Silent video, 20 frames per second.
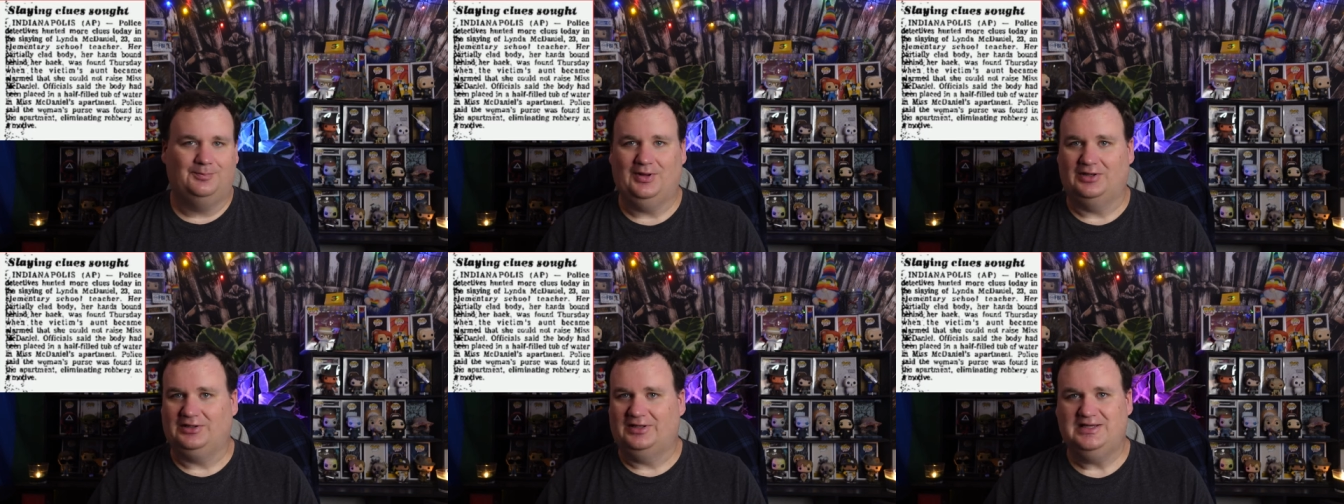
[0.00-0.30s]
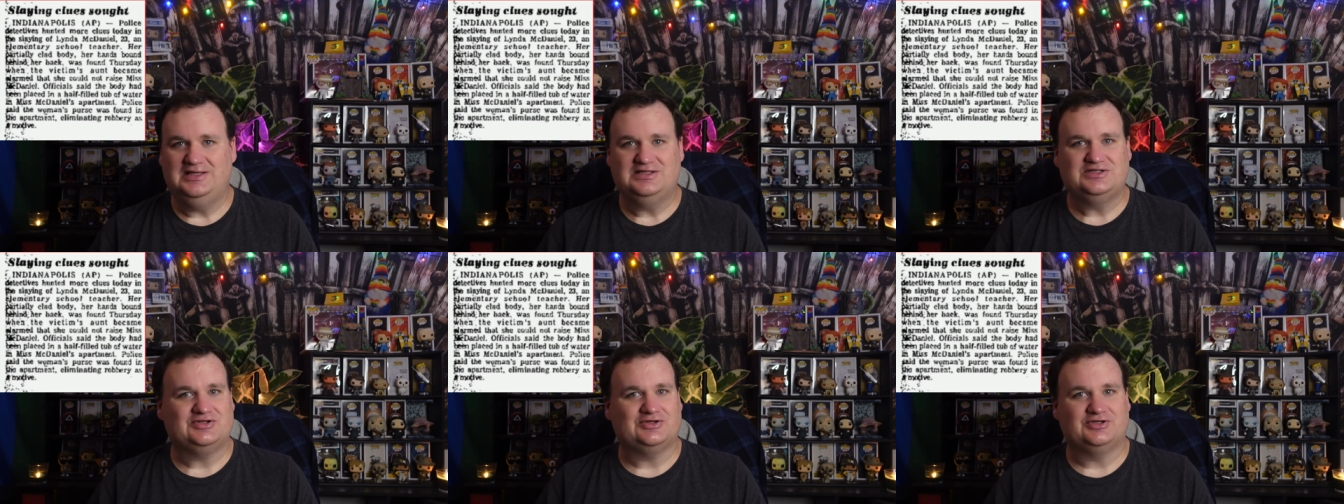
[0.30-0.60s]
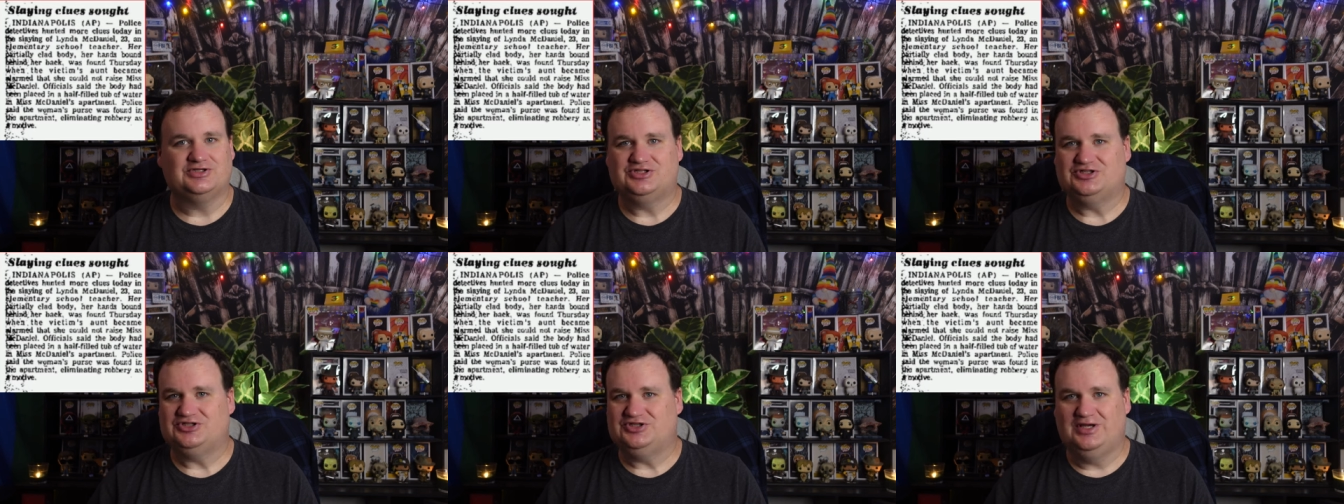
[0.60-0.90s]
Police
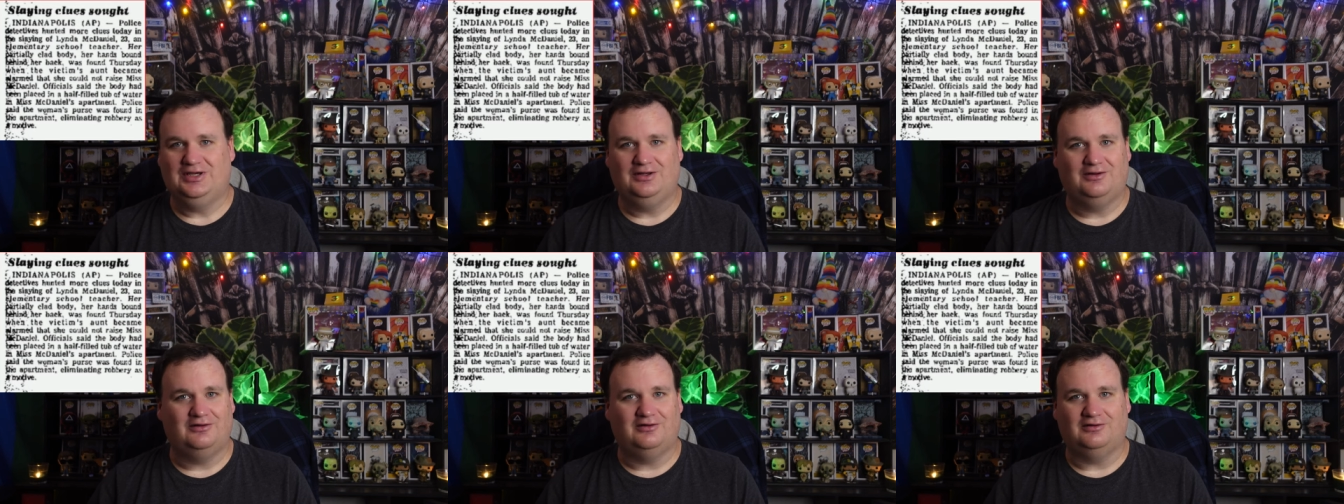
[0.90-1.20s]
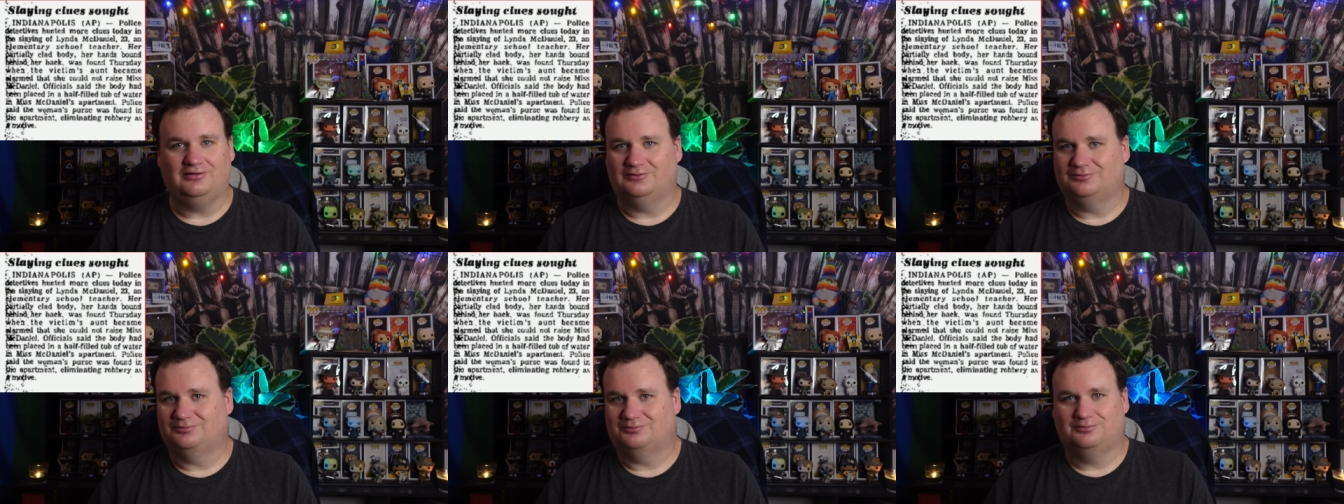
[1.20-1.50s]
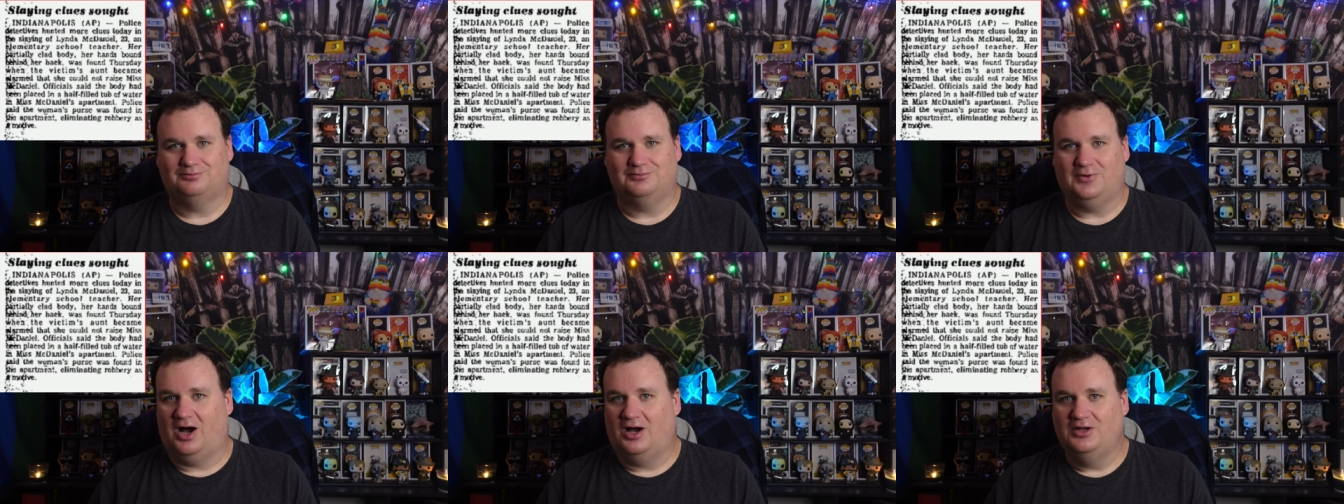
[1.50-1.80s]
are still
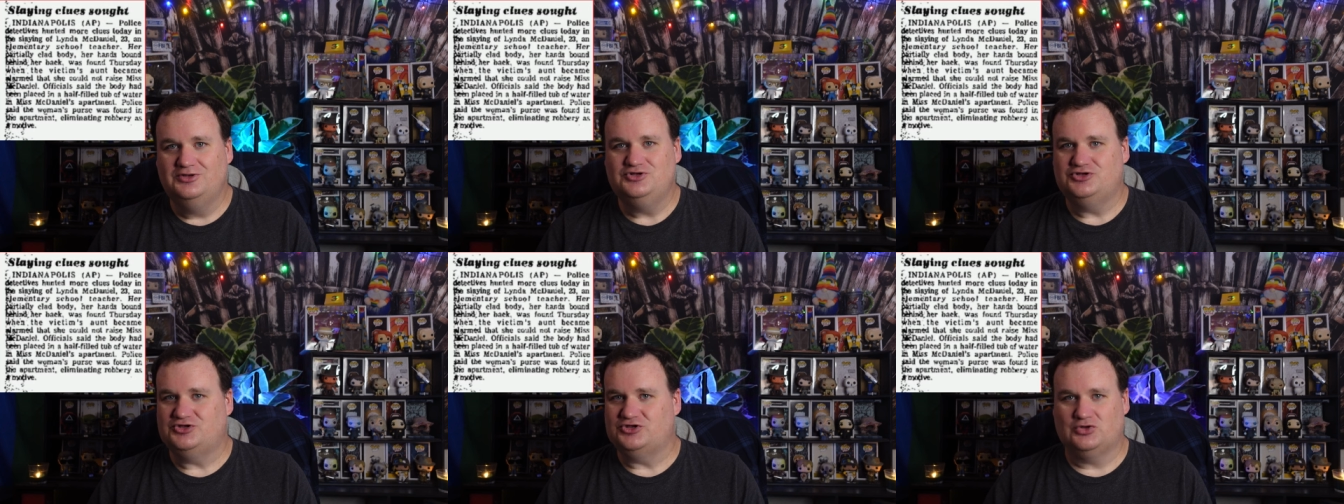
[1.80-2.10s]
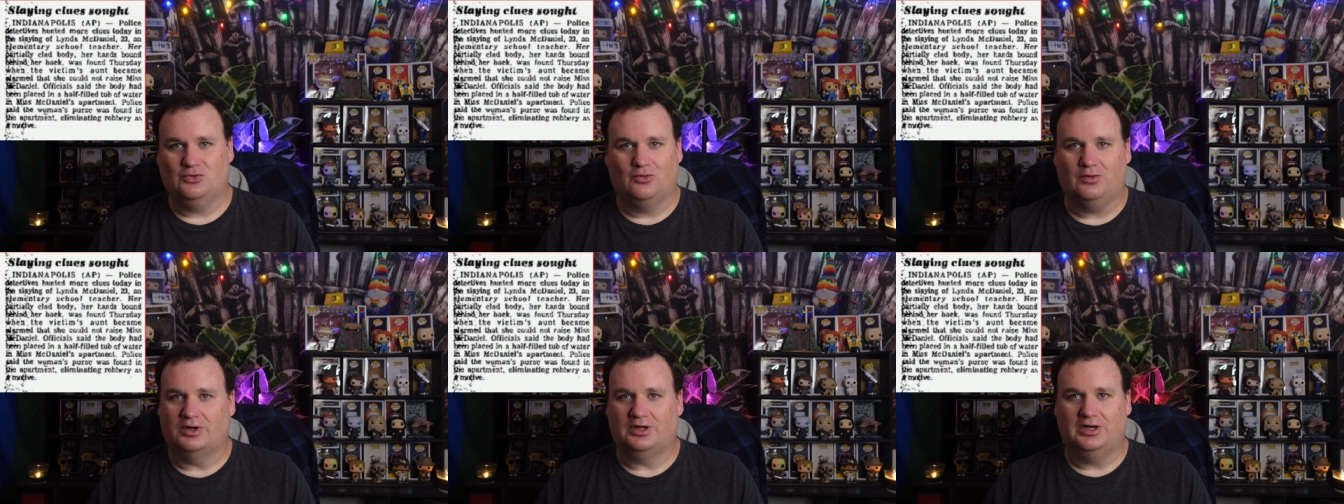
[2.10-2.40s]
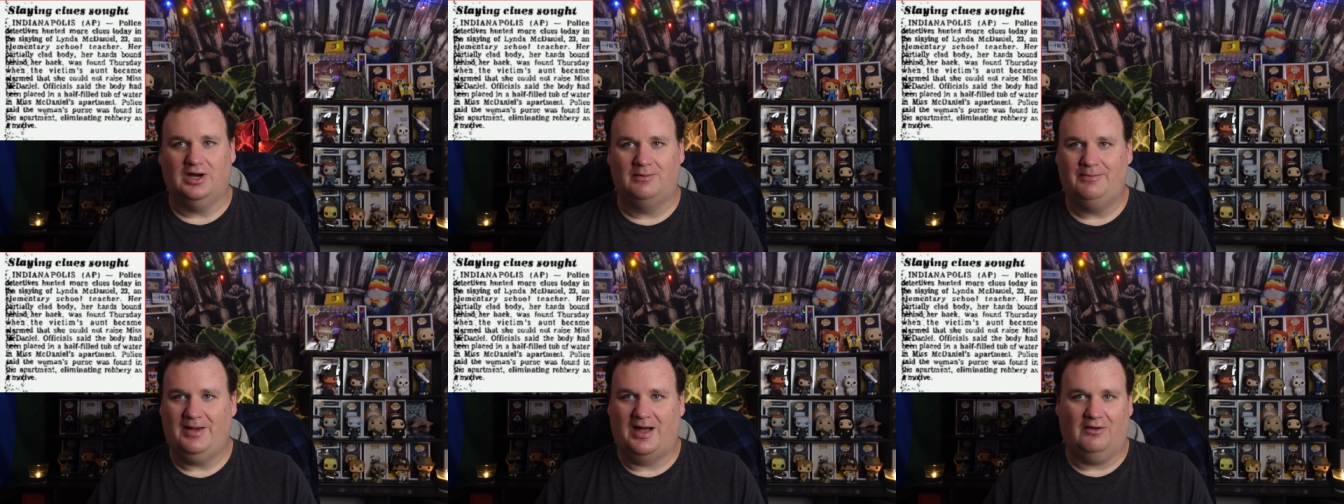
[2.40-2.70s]

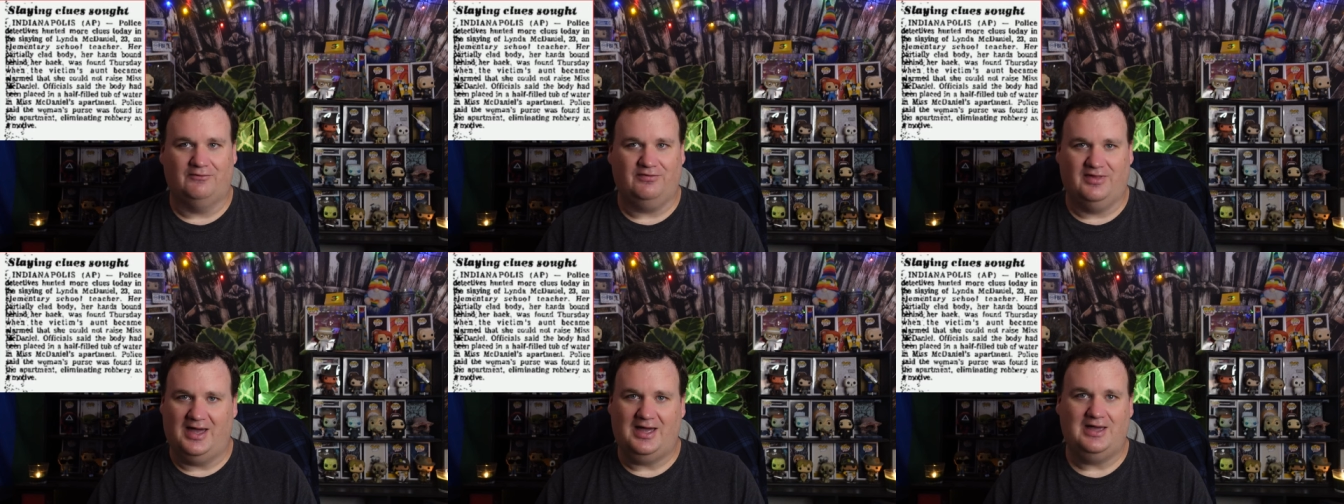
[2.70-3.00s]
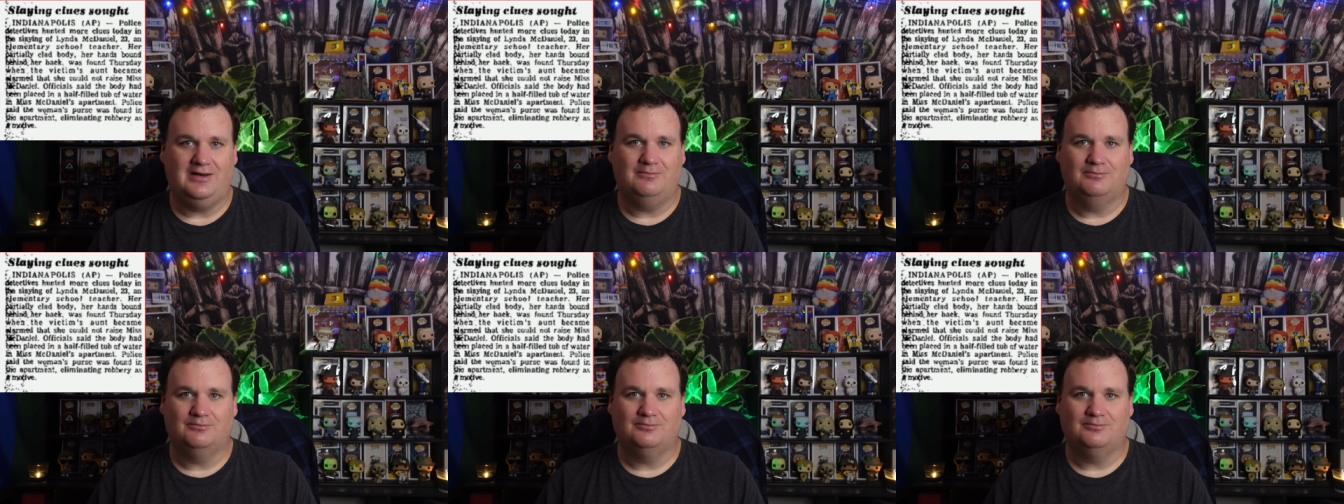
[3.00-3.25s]
unsure about that.